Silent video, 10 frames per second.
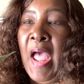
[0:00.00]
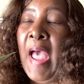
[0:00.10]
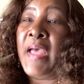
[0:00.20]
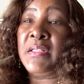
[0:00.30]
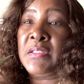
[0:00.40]

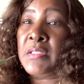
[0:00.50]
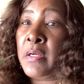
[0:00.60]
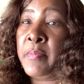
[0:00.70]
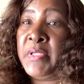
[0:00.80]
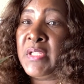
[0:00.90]
I
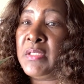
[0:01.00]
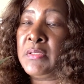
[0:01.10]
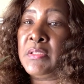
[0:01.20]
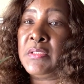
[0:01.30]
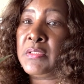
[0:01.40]
determined that
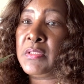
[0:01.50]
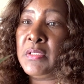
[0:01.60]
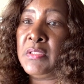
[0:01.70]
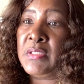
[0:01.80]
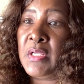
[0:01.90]
this
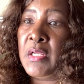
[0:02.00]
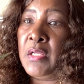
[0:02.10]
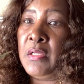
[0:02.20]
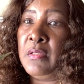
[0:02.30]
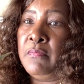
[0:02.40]
is
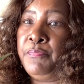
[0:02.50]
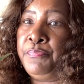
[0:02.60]
a